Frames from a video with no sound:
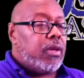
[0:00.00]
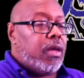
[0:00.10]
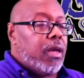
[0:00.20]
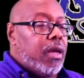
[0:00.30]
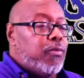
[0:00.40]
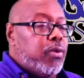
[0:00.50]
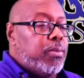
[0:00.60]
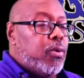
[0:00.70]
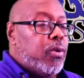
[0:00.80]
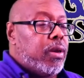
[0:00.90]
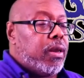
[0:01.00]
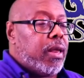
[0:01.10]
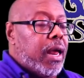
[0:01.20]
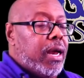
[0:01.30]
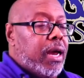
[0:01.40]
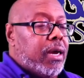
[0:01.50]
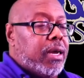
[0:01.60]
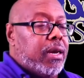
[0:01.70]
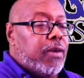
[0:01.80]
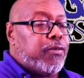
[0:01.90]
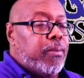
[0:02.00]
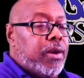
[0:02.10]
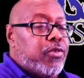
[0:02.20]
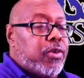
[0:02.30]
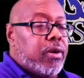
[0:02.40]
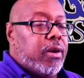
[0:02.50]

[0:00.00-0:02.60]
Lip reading: Every morning. I get information.